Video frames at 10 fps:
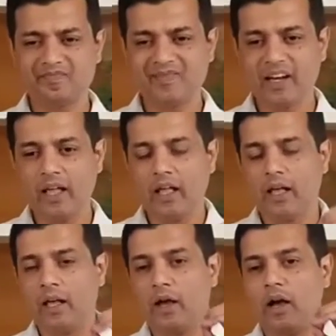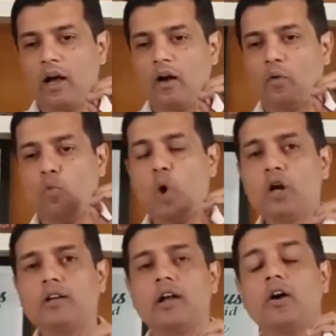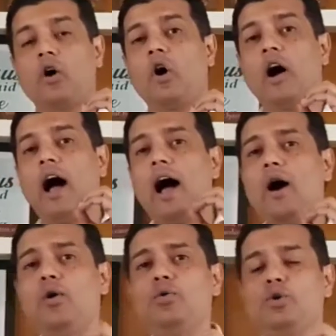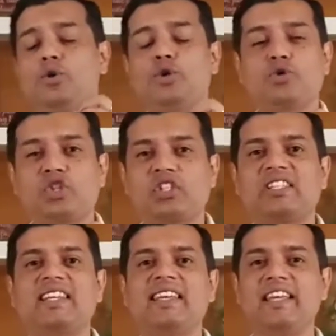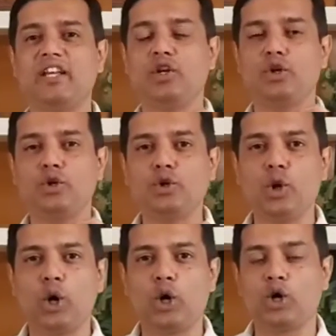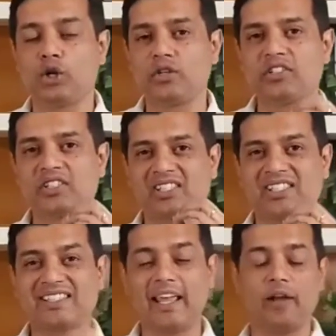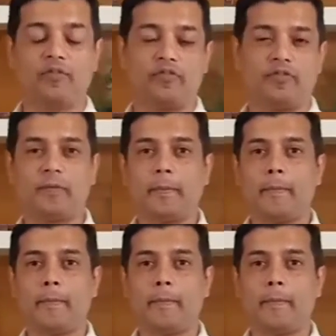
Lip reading: what or how do you see yourself?